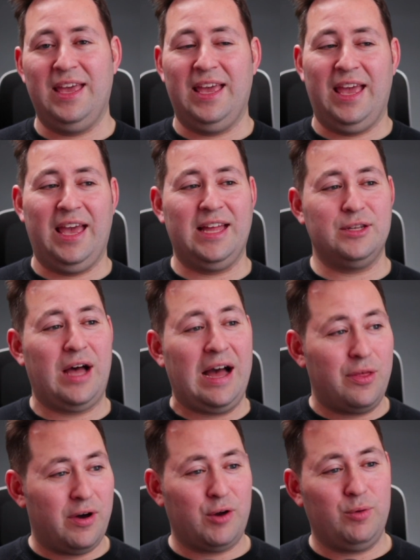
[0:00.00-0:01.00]
And
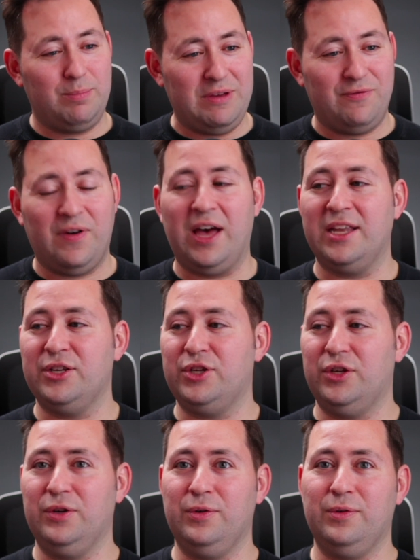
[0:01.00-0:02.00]
I thought it would be fun
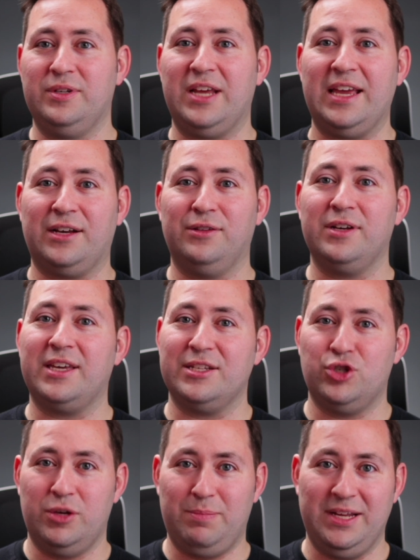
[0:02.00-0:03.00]
to take a look at
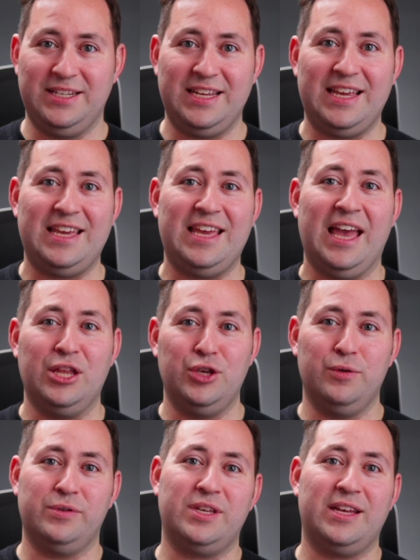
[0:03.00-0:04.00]
GPT and
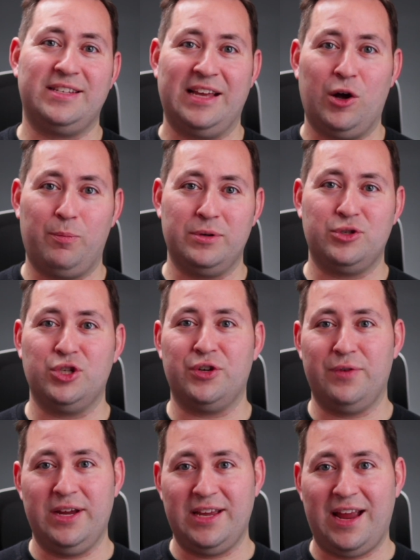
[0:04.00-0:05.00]
use it to help us
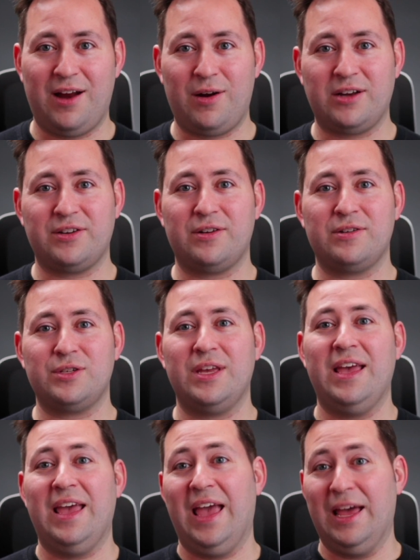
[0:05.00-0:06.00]
generate characters
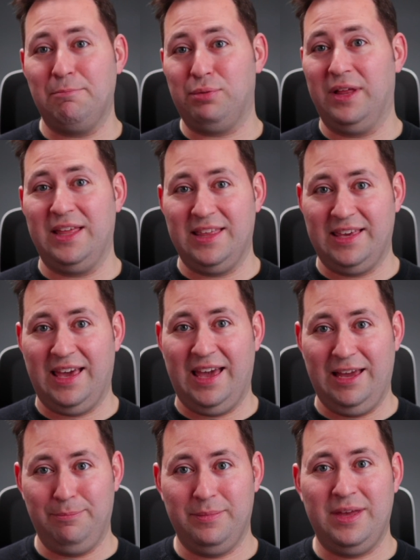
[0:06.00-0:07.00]
and play the
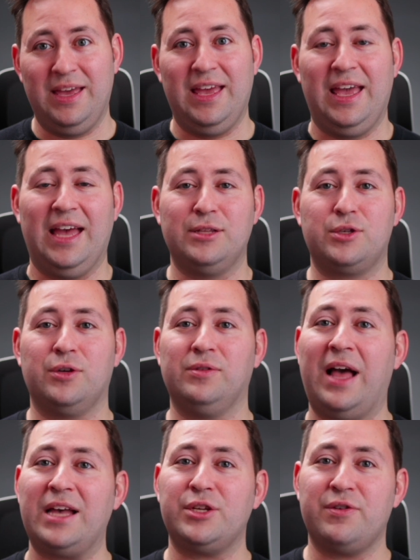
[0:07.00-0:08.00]
game. And so
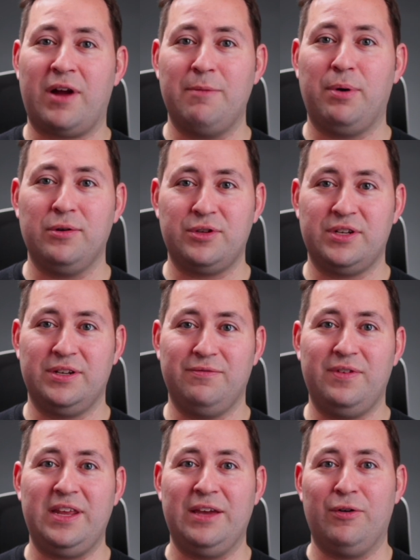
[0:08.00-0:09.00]
last year I posted a
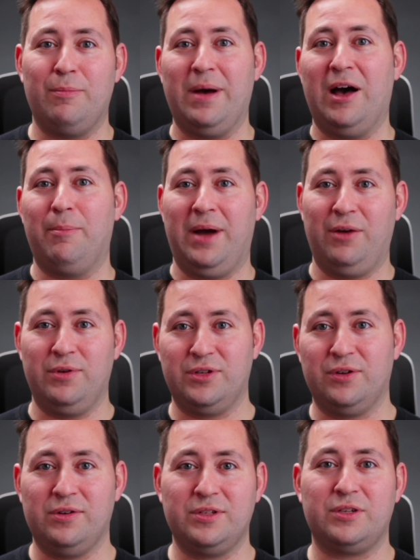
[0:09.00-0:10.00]
video about my
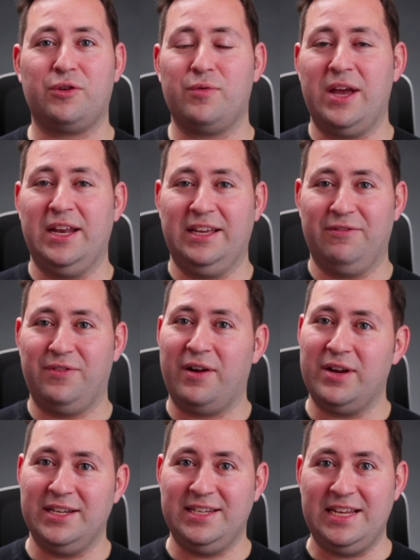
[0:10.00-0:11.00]
results, creating a
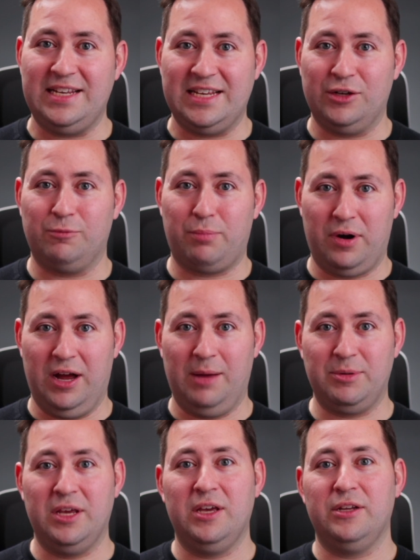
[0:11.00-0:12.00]
very detailed
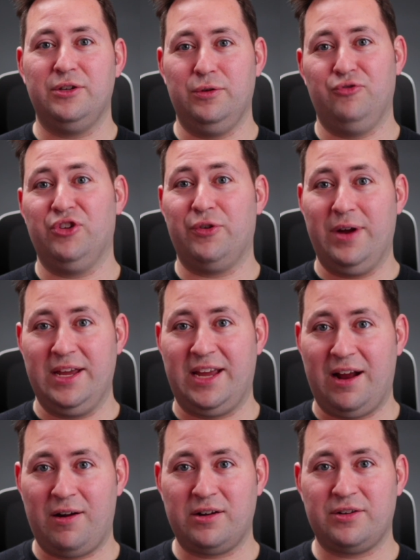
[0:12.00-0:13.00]
prompt to generate
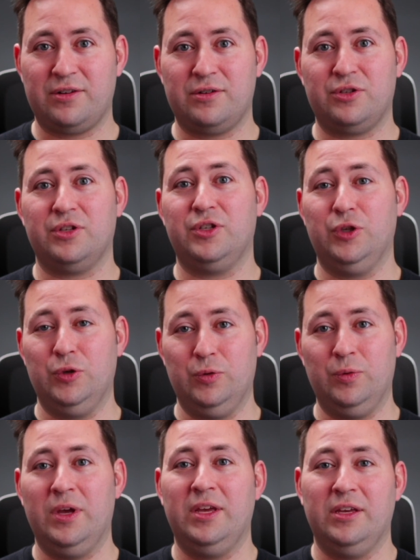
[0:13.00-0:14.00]
characters,
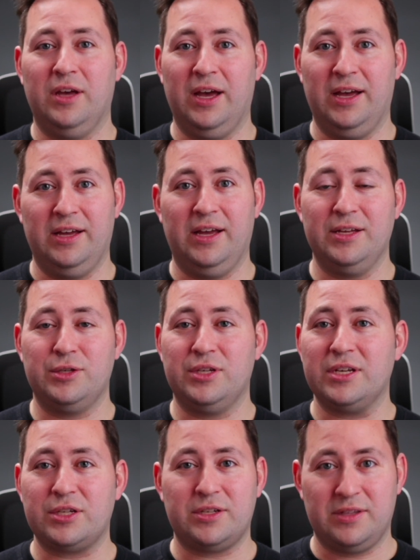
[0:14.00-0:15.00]
to
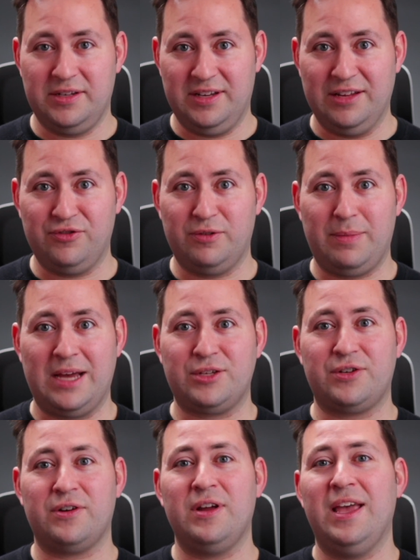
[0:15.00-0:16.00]
assist the Dungeon
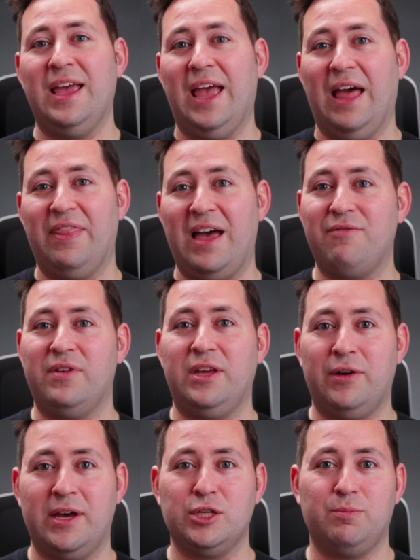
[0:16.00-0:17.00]
Master. And that
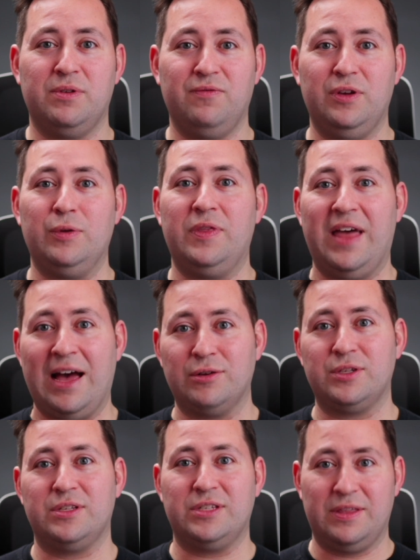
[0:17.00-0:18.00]
video has been viewed
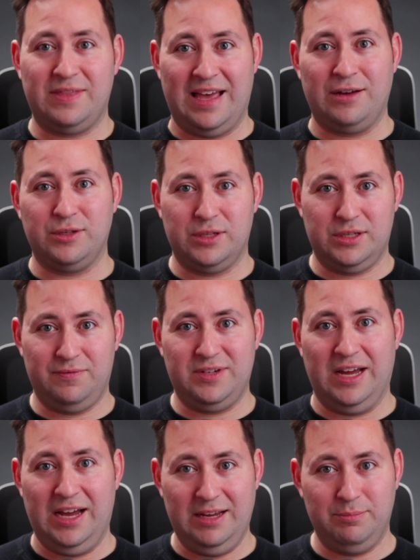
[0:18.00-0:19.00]
thousands and thousands of
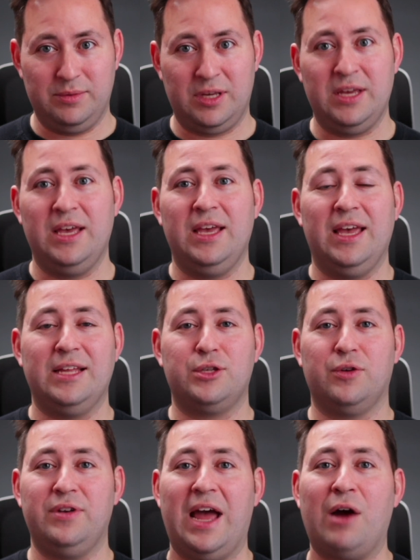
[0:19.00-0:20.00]
times. And
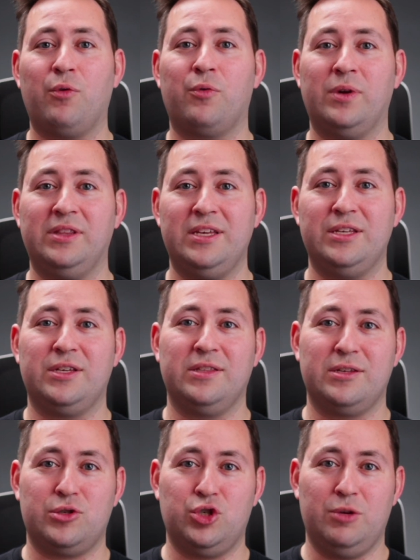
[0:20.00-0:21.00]
so now we're releasing
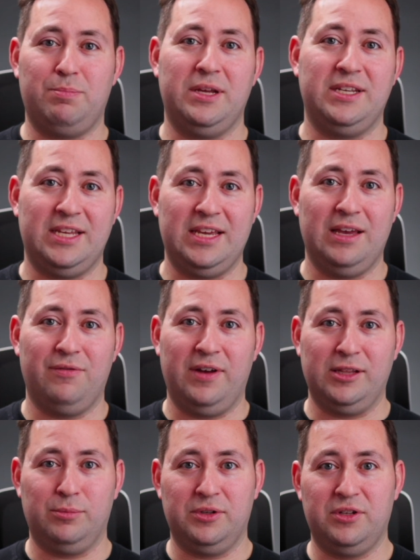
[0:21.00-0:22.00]
this GPT
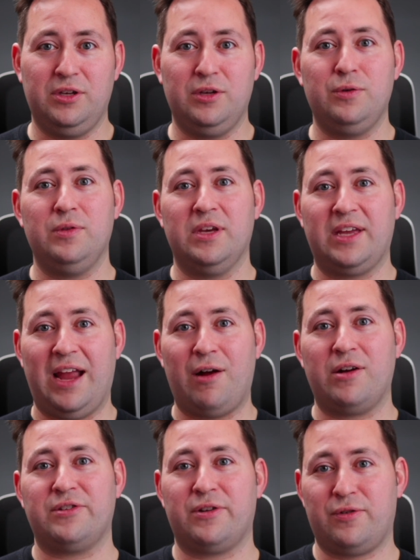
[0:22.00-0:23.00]
available to you. The
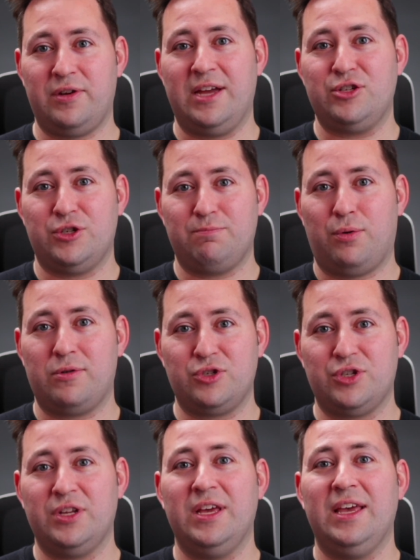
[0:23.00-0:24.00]
character creation
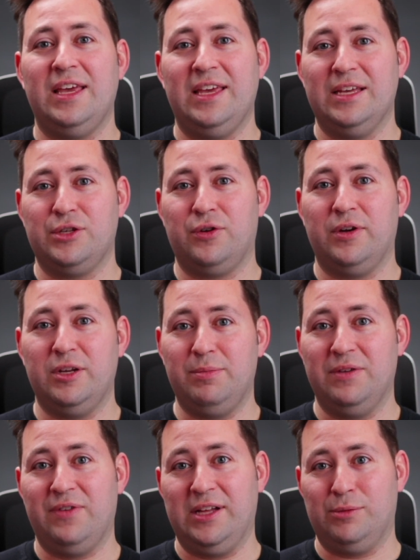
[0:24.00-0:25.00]
portion is going to be
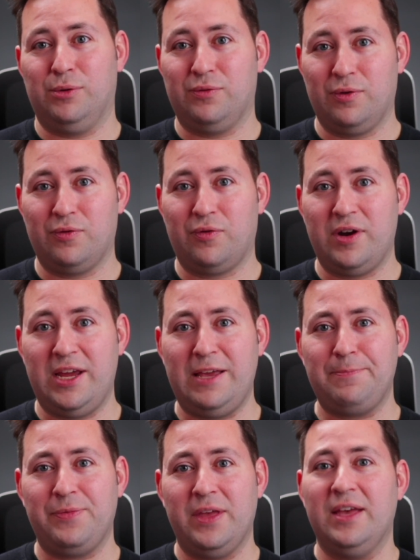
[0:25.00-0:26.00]
available for
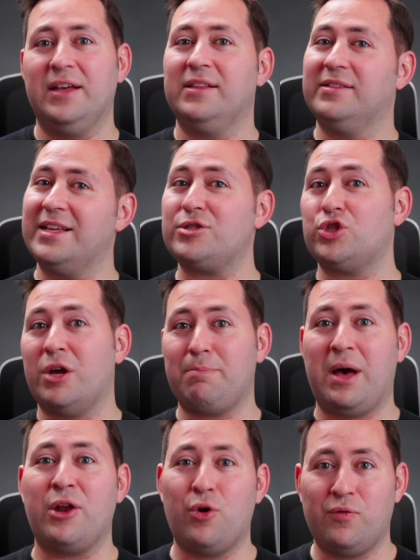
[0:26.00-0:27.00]
free. Let's jump
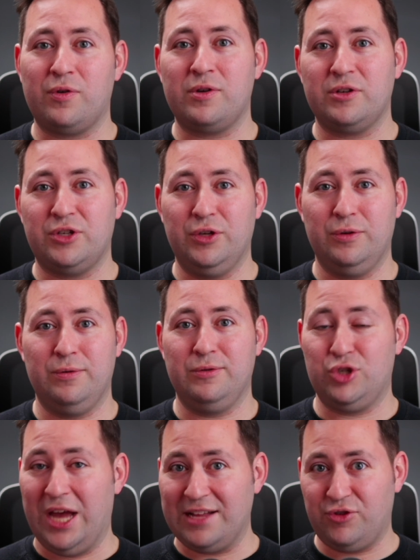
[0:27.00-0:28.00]
on over to
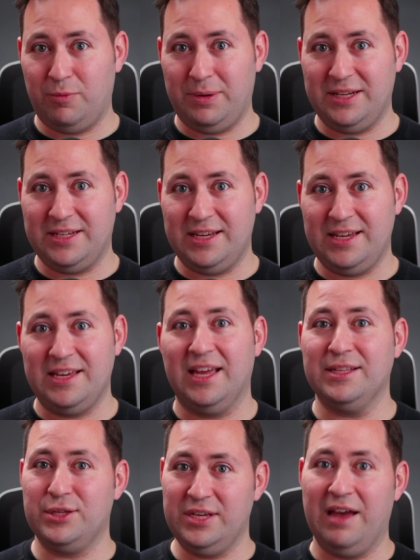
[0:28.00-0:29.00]
ChatGPT
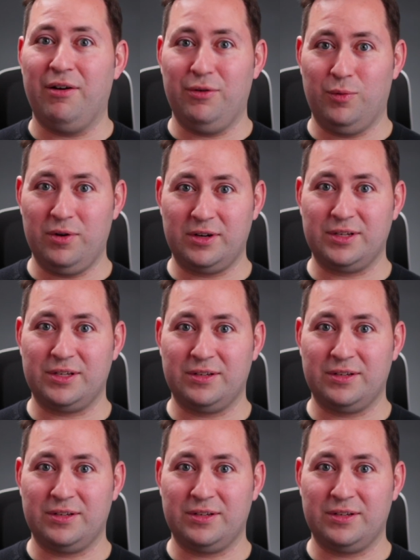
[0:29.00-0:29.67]
and see how it works.